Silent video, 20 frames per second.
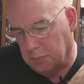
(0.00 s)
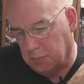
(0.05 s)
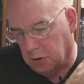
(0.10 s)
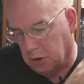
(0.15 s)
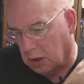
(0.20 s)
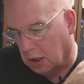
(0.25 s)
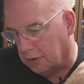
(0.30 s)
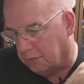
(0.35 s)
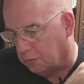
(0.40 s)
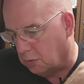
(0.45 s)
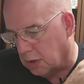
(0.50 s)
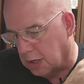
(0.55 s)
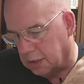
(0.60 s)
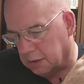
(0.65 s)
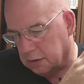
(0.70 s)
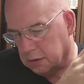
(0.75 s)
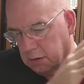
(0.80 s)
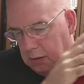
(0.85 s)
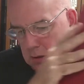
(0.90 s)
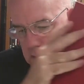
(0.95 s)
a book I've
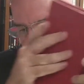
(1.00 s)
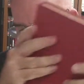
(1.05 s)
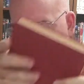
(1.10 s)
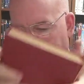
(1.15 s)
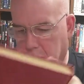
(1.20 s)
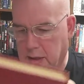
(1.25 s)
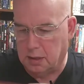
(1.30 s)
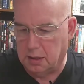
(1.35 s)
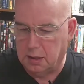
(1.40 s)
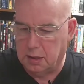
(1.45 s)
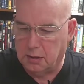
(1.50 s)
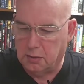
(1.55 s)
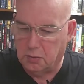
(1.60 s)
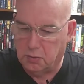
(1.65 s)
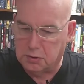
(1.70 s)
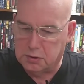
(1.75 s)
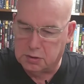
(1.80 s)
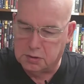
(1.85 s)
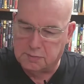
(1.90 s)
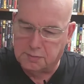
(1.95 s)
read,
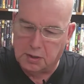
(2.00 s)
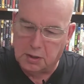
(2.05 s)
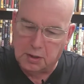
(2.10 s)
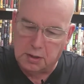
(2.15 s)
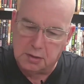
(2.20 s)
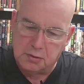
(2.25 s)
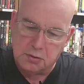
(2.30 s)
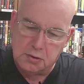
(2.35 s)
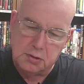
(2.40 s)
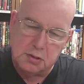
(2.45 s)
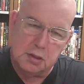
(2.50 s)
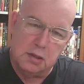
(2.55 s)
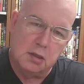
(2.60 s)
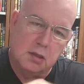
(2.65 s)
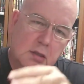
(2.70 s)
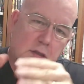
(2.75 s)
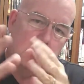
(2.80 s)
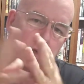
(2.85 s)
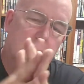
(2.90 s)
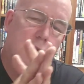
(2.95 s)
which is very interesting.
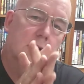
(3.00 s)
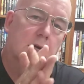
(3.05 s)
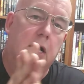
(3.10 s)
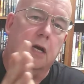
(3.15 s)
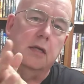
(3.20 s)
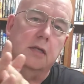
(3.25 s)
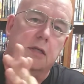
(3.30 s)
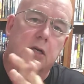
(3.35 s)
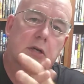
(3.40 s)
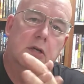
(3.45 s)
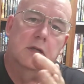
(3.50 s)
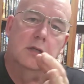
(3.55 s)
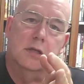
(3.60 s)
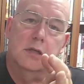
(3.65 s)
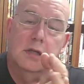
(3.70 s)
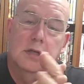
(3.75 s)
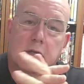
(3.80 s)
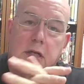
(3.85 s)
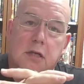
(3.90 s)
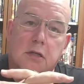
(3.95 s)
Do you think I can tell you the
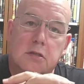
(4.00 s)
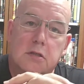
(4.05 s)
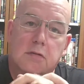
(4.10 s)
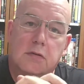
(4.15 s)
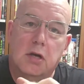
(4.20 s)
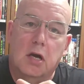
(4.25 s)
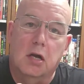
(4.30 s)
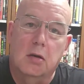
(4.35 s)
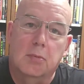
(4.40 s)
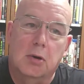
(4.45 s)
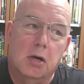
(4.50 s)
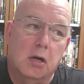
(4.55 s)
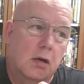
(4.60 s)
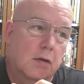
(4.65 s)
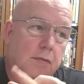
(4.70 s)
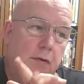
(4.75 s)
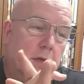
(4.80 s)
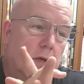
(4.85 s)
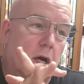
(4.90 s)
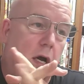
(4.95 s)
details of the
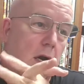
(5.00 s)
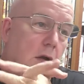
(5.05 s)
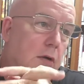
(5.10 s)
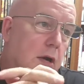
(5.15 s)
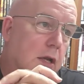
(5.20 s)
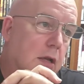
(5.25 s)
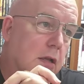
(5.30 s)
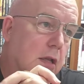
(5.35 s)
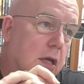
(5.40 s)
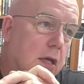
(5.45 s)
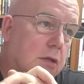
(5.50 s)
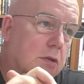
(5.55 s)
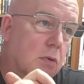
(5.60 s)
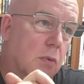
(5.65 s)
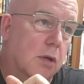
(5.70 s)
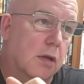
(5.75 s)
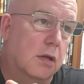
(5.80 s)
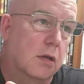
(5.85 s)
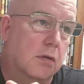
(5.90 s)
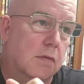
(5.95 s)
autobiography? No, I read it like
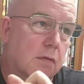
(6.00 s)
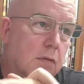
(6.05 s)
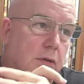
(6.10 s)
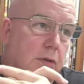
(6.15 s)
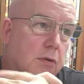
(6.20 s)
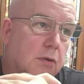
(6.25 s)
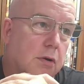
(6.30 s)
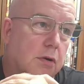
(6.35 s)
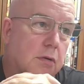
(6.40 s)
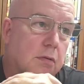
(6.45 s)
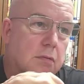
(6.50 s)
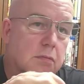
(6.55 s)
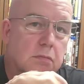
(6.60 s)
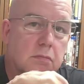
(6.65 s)
20, 30,